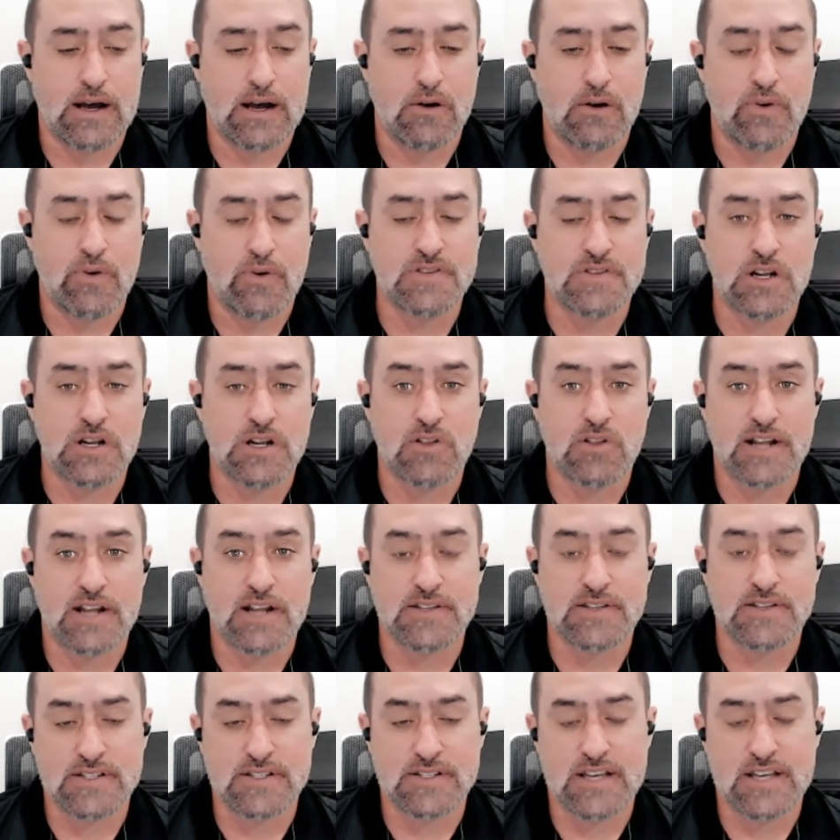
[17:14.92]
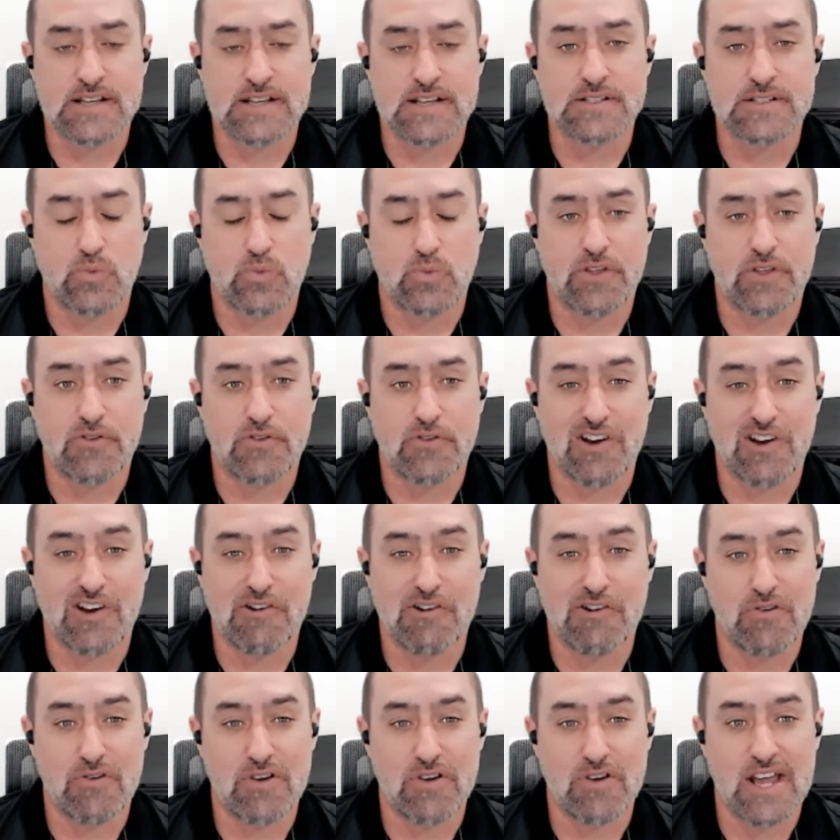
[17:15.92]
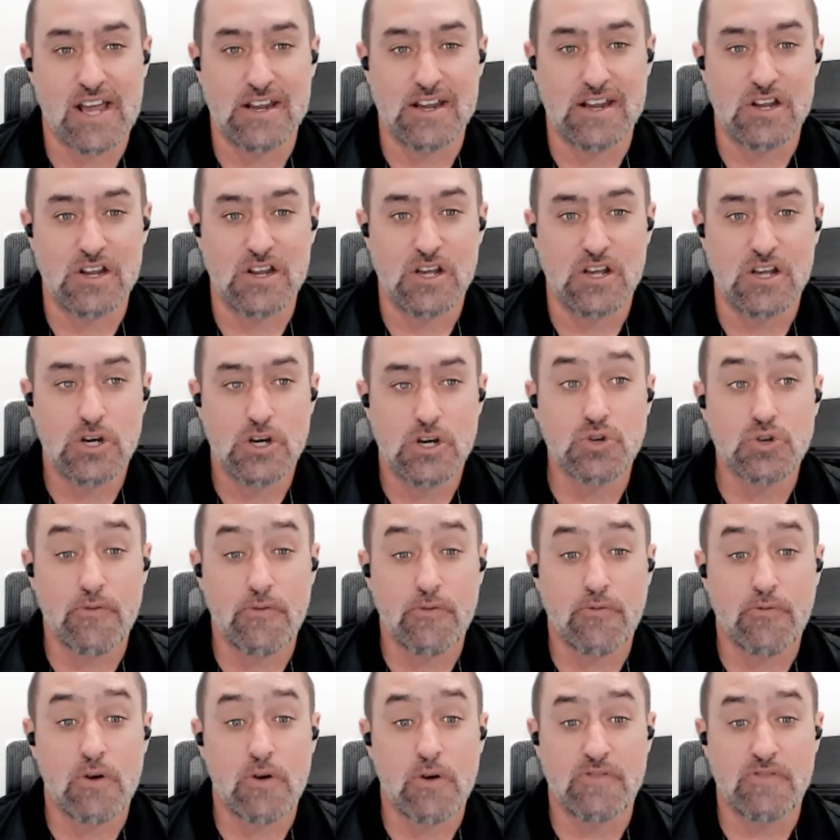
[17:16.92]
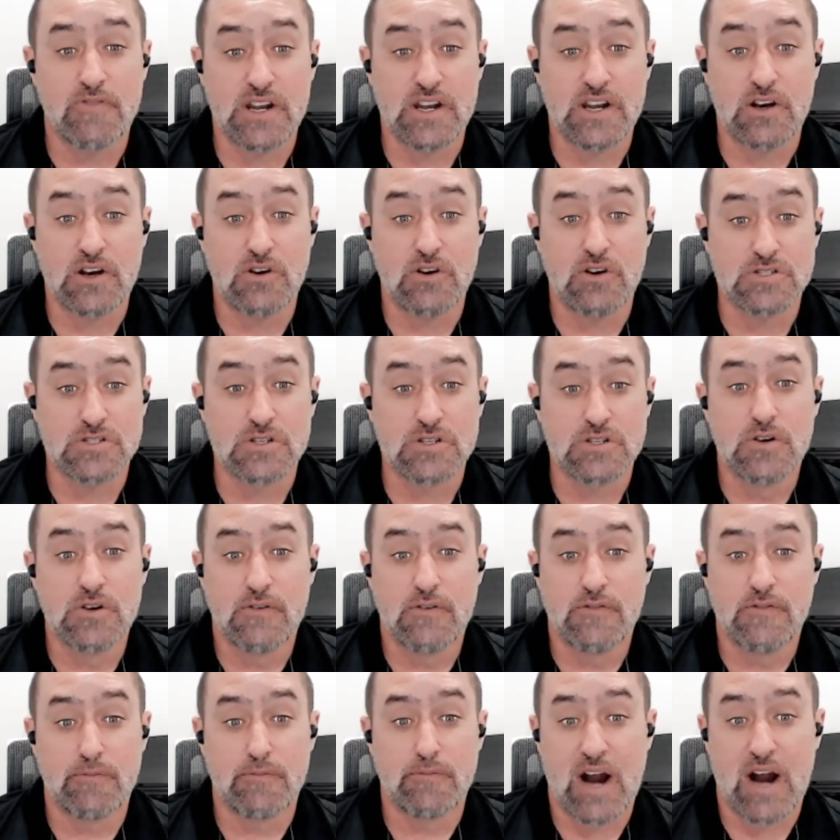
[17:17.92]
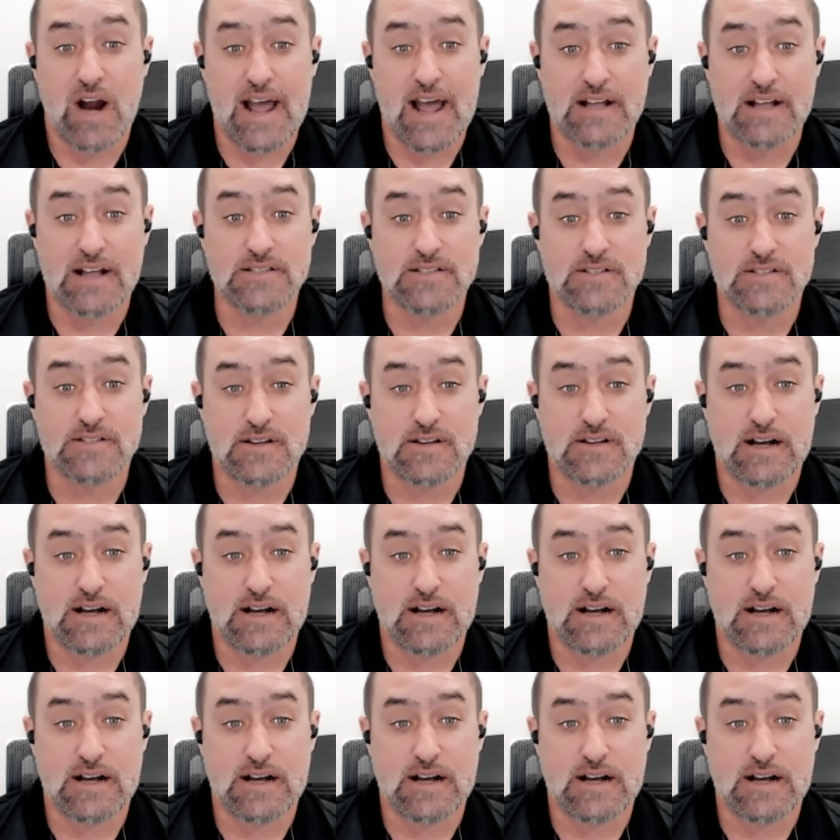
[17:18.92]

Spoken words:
seen a lot of success with creating short form videos for brands,